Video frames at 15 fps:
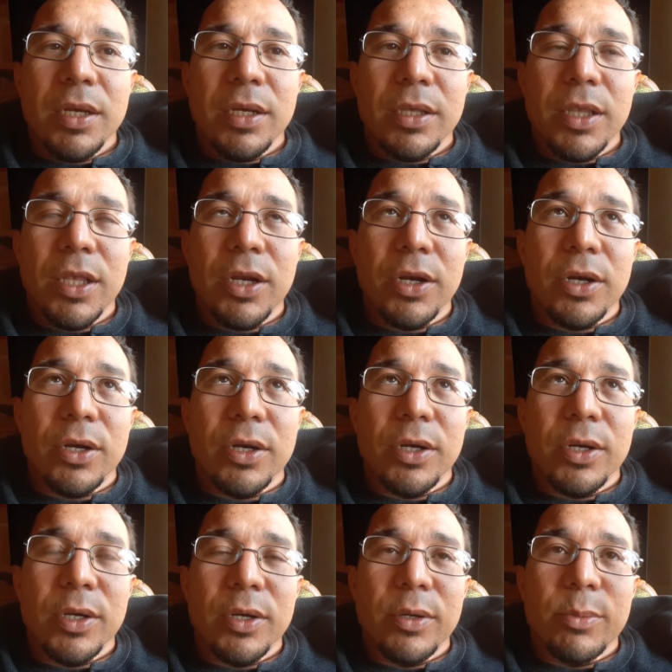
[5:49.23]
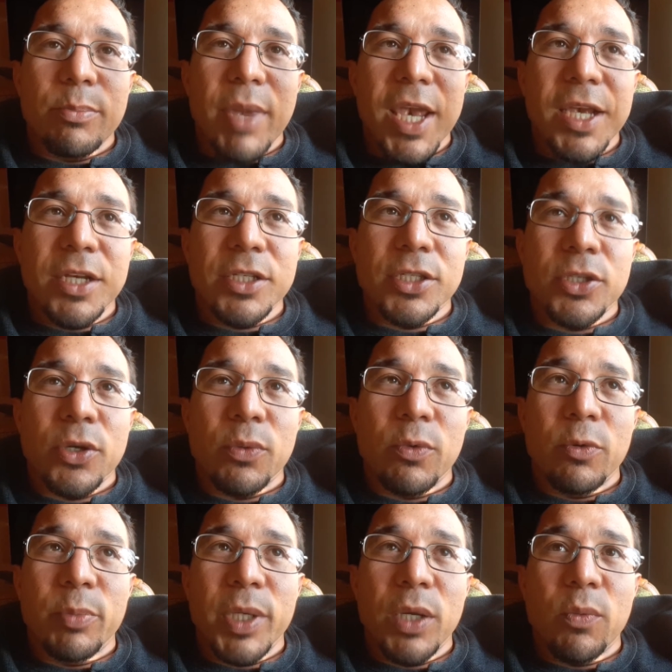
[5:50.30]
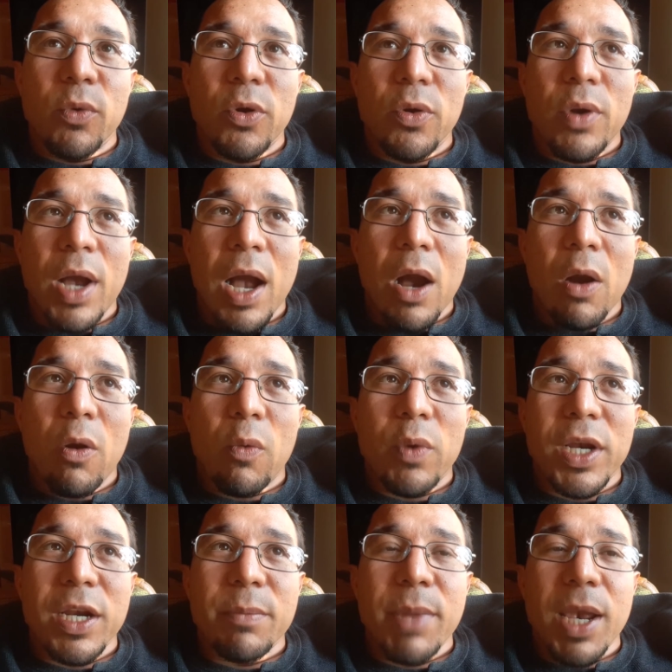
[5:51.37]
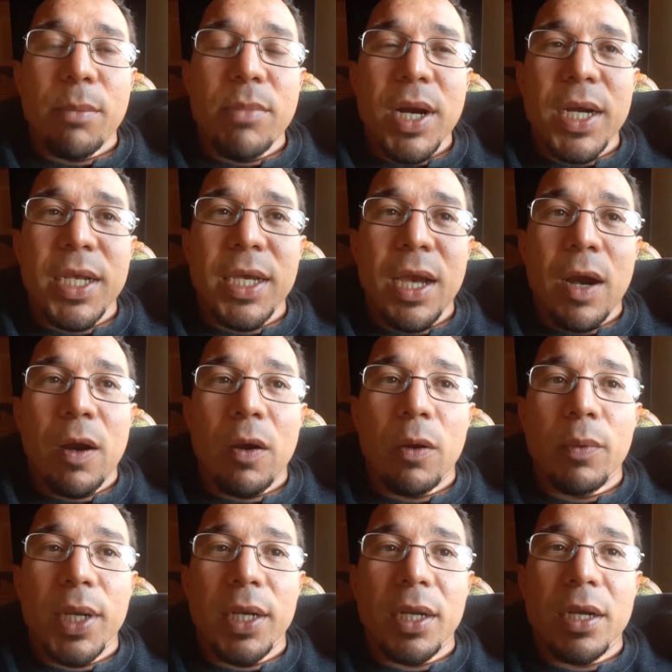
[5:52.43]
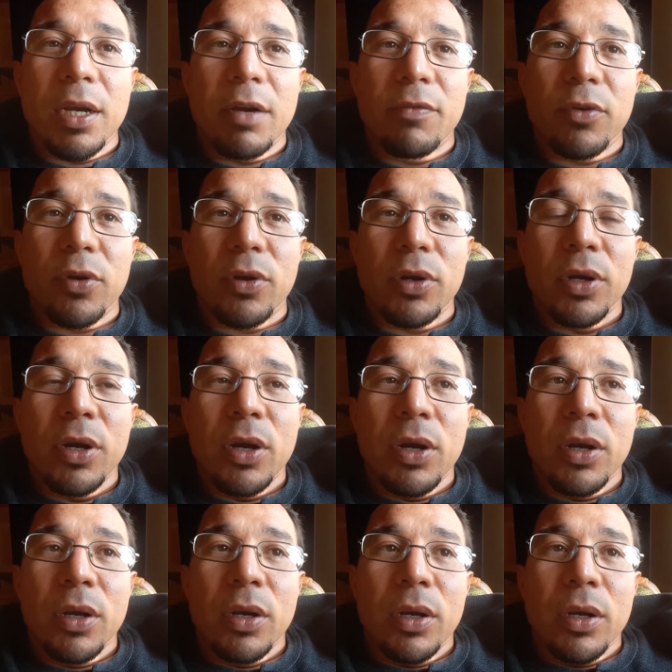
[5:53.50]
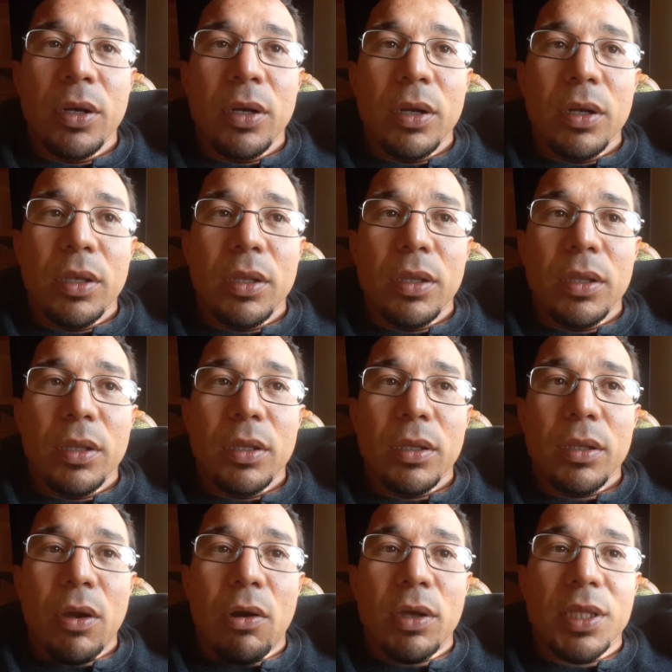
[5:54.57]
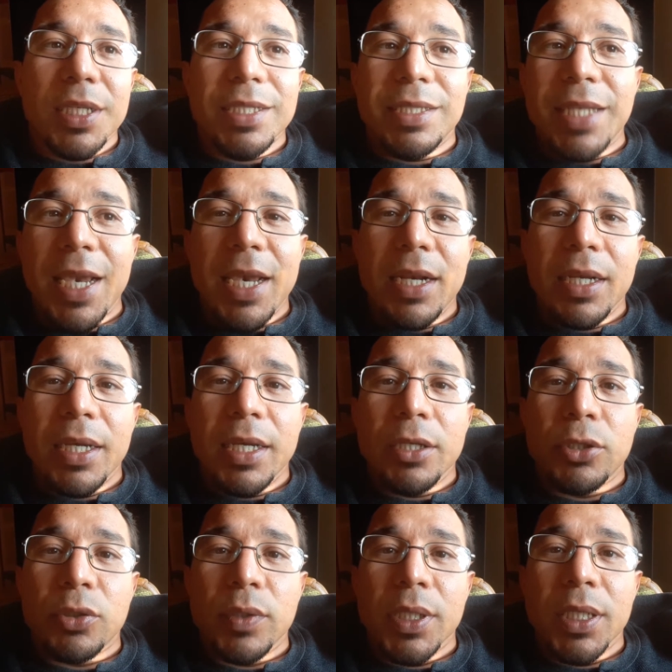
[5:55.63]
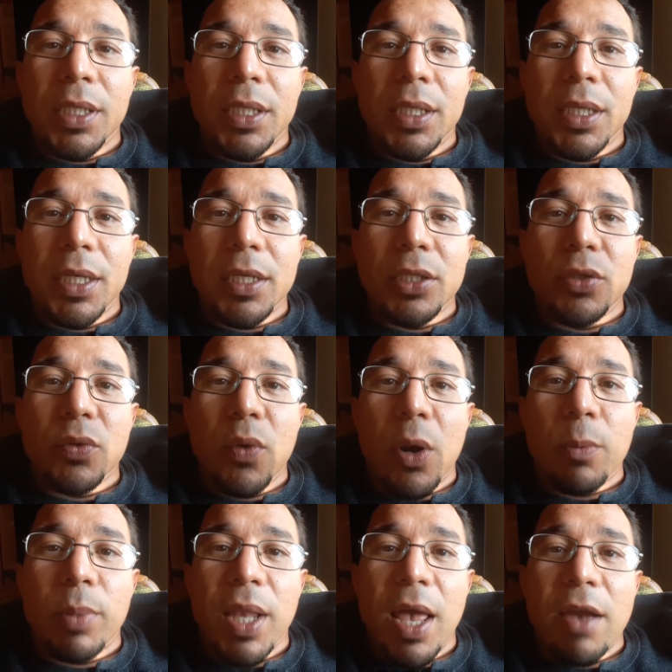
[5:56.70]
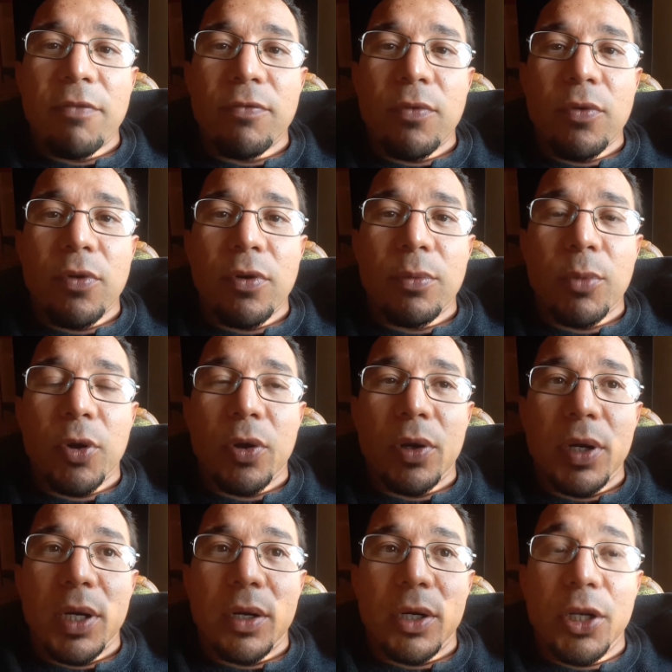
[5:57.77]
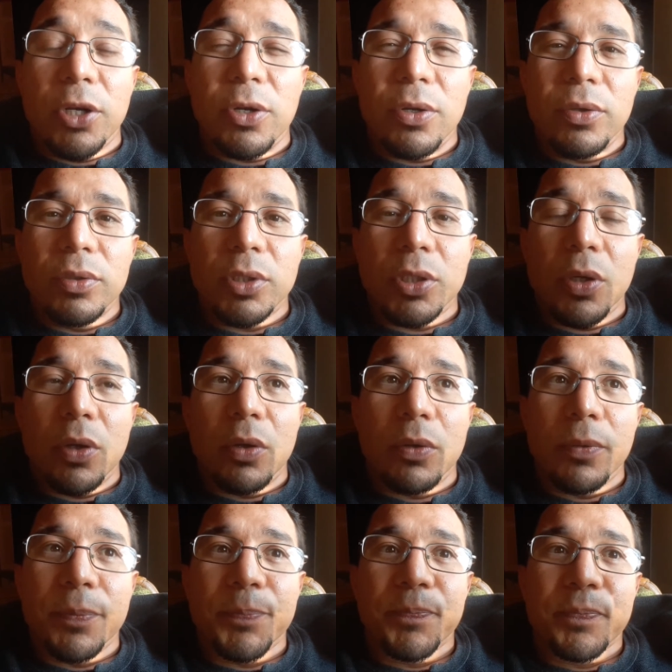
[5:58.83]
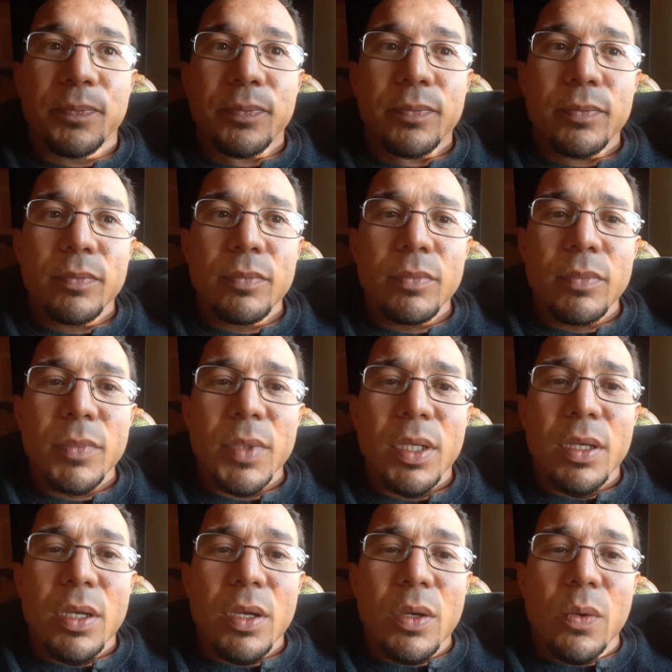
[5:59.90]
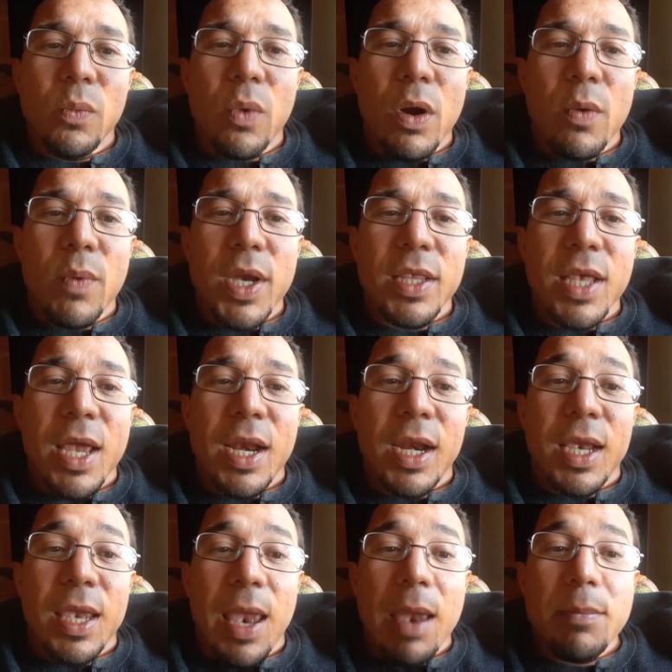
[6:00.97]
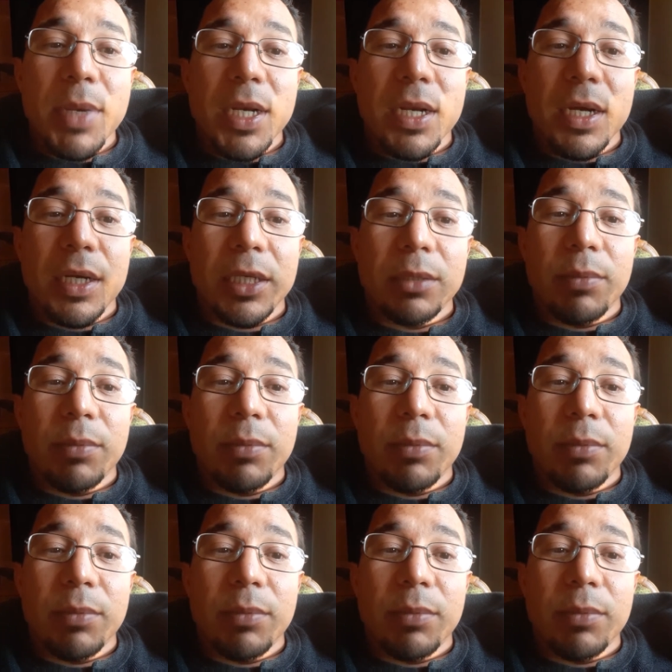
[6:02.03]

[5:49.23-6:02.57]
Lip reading: their main concern will be, well, how are we going to make money? How are we going to cover all this data entry into our platform? Or, so one way that it can be done is